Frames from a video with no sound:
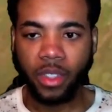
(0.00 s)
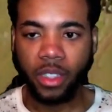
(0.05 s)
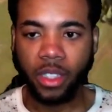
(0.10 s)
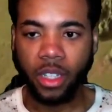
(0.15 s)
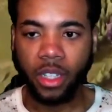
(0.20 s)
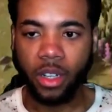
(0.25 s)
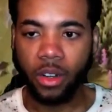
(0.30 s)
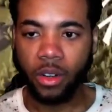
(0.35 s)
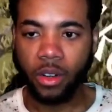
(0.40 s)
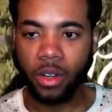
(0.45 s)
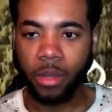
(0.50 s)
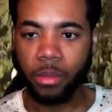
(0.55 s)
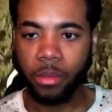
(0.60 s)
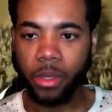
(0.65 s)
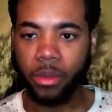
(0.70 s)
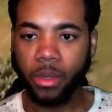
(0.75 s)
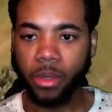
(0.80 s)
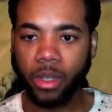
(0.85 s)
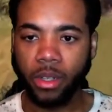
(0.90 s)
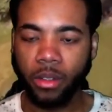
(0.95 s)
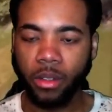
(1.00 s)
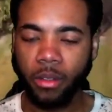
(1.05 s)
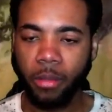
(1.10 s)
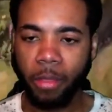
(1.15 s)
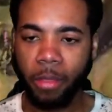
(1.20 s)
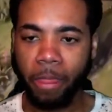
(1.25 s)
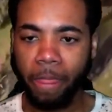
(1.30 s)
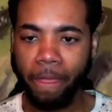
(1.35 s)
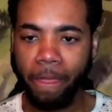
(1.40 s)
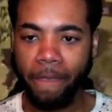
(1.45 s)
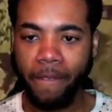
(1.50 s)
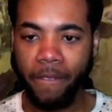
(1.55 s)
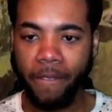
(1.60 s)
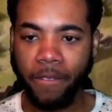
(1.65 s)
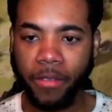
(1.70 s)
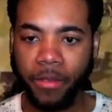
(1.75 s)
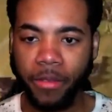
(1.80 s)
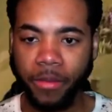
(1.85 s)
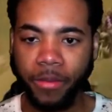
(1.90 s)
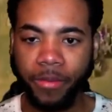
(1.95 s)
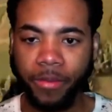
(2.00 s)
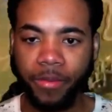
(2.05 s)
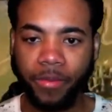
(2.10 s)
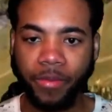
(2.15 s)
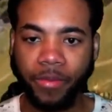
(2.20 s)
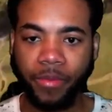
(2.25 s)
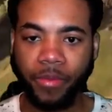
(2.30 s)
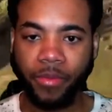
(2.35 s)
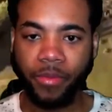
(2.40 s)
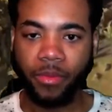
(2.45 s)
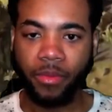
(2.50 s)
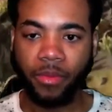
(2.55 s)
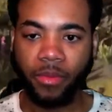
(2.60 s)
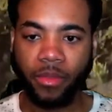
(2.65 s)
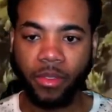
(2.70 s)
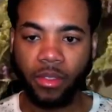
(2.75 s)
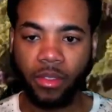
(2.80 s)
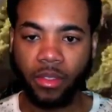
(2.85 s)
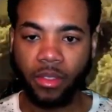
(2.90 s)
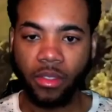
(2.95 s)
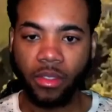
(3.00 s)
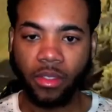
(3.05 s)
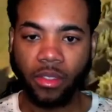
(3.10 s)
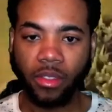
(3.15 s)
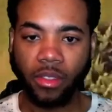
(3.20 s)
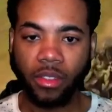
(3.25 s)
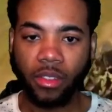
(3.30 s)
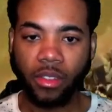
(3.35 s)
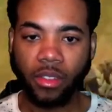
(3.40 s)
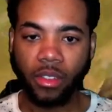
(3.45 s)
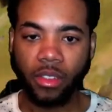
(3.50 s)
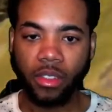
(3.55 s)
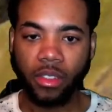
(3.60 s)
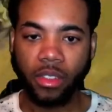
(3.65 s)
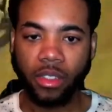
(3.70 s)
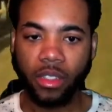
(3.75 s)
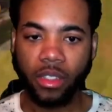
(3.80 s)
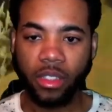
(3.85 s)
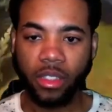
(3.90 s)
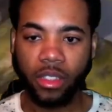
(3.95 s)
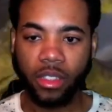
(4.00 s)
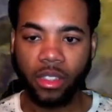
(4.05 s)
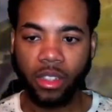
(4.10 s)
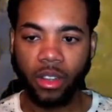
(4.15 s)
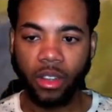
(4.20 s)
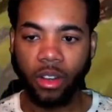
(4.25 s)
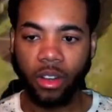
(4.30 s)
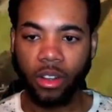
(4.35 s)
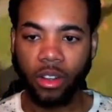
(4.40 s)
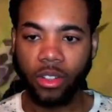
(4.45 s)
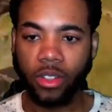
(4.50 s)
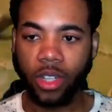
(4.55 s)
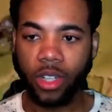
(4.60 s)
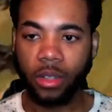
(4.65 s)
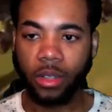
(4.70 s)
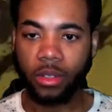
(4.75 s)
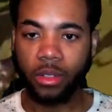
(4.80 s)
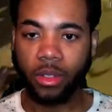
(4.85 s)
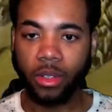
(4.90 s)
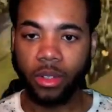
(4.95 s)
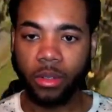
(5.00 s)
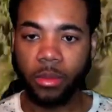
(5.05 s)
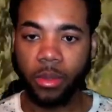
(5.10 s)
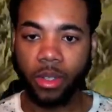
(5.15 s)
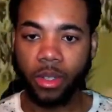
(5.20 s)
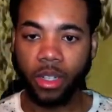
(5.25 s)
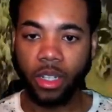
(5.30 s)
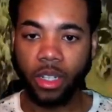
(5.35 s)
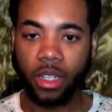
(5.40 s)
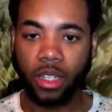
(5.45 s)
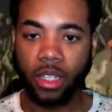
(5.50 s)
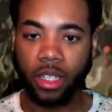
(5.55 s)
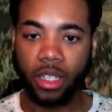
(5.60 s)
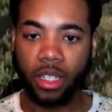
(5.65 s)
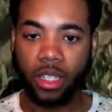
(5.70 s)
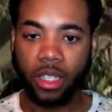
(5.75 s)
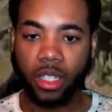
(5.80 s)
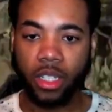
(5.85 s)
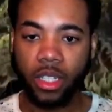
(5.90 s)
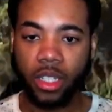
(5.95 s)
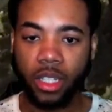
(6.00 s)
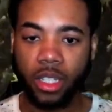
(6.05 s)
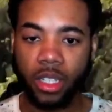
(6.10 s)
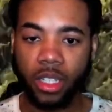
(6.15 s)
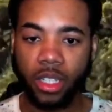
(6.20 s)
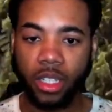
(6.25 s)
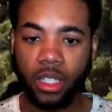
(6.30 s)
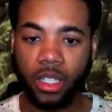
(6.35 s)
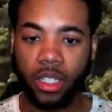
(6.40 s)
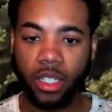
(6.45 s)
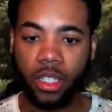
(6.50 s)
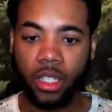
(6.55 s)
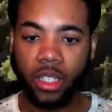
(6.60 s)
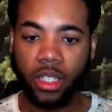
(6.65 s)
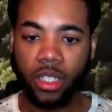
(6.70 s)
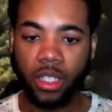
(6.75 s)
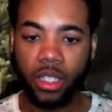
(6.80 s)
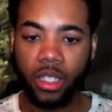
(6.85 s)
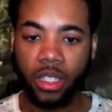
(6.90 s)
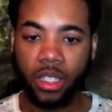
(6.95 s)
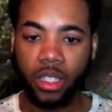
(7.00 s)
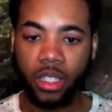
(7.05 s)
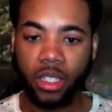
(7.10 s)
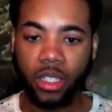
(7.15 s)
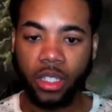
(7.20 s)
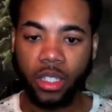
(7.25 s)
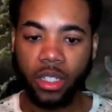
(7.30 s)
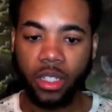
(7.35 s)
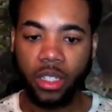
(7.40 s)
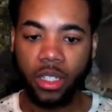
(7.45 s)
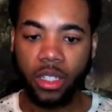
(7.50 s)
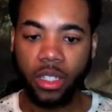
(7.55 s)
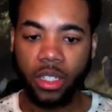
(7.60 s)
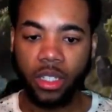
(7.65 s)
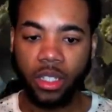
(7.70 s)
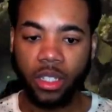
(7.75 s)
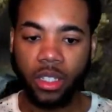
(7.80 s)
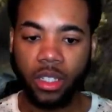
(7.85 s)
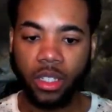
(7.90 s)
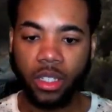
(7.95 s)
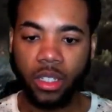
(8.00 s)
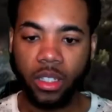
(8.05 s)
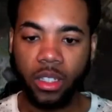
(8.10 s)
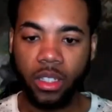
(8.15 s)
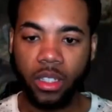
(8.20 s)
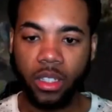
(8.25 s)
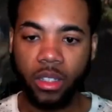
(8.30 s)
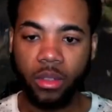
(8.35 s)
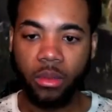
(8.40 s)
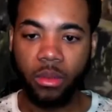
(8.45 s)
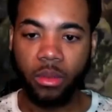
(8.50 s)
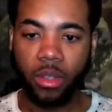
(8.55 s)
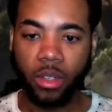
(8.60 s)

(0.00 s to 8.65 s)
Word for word: Oh, okay, here we go. Ravaged by orc tribes. Oh, Charles on them, okay. Threatened by haughty wood elves. What